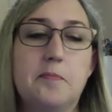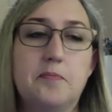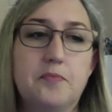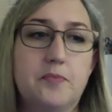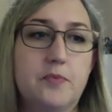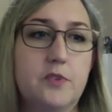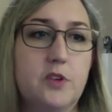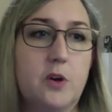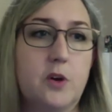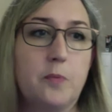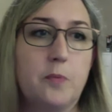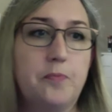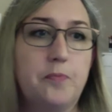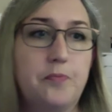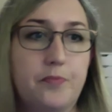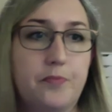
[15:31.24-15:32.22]
So
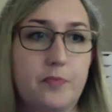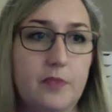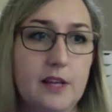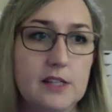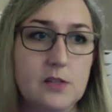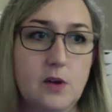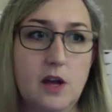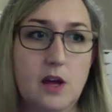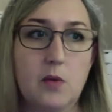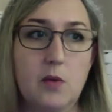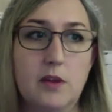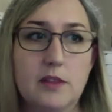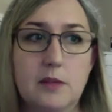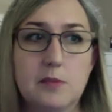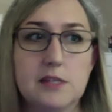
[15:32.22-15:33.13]
that's why I want them